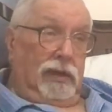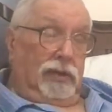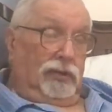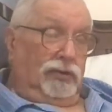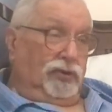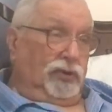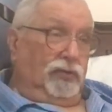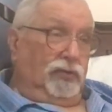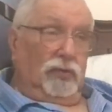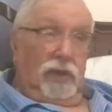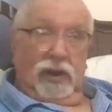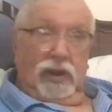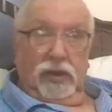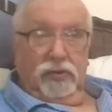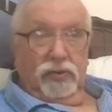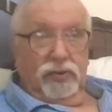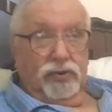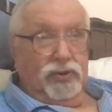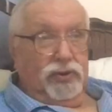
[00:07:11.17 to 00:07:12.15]
too
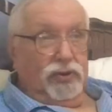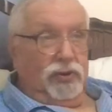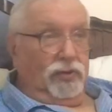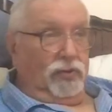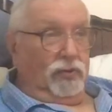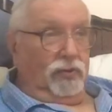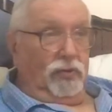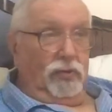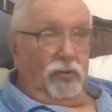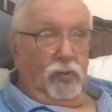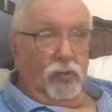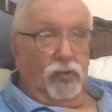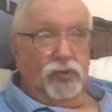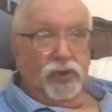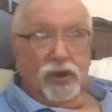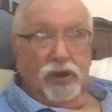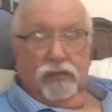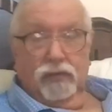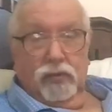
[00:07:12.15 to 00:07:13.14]
close to all
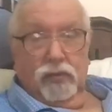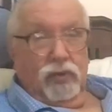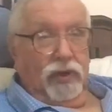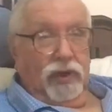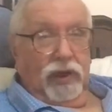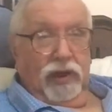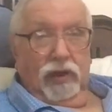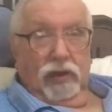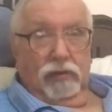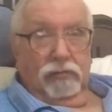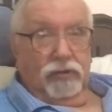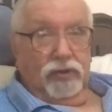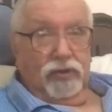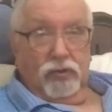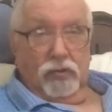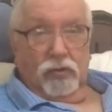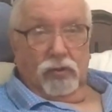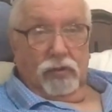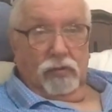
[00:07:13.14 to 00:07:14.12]
safe working limits
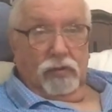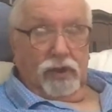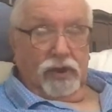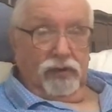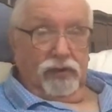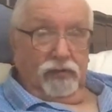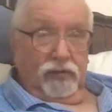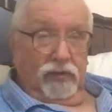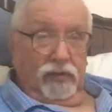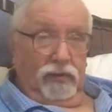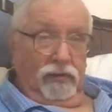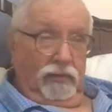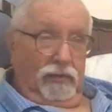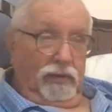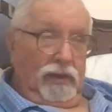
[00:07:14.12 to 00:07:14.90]
all the way through,